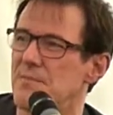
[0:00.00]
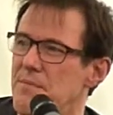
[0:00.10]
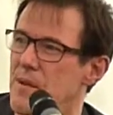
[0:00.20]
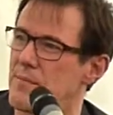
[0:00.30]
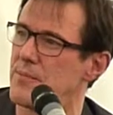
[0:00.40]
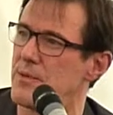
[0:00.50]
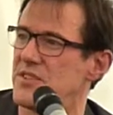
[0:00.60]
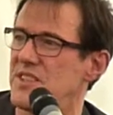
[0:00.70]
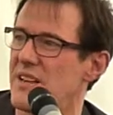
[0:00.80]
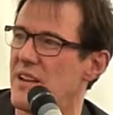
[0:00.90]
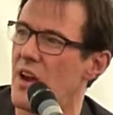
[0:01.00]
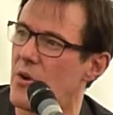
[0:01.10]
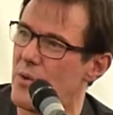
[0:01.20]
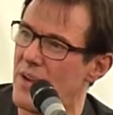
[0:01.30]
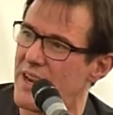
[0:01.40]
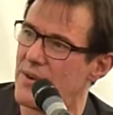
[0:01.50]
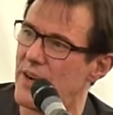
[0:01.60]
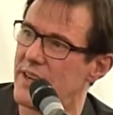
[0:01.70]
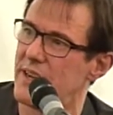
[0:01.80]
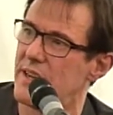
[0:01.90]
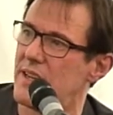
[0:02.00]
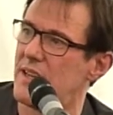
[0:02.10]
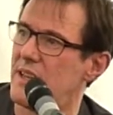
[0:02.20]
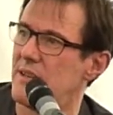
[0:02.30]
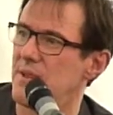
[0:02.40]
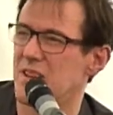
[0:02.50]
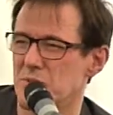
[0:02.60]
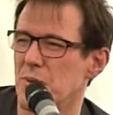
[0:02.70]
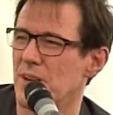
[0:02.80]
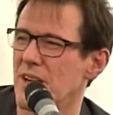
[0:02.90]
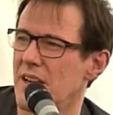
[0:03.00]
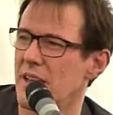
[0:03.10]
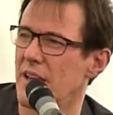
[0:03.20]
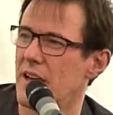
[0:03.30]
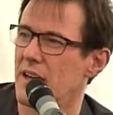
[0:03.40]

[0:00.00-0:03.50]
we probably would have said no anyway, because we were like that.